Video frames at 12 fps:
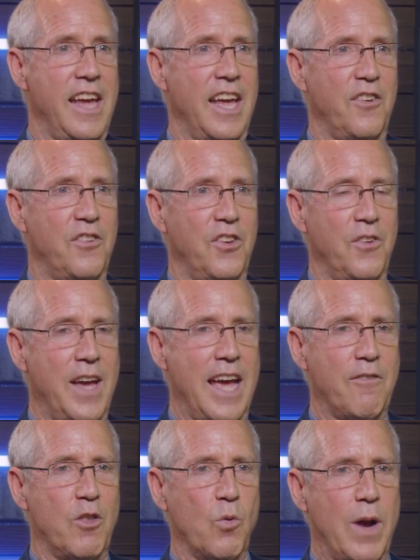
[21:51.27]
and to
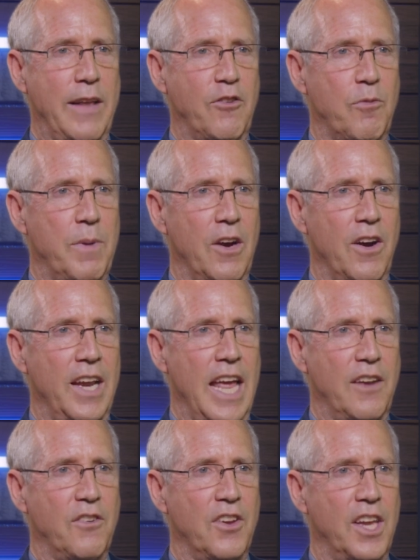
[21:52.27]
have the right spirit
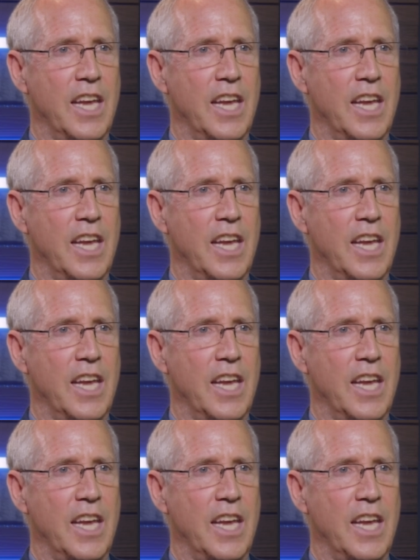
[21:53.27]
and to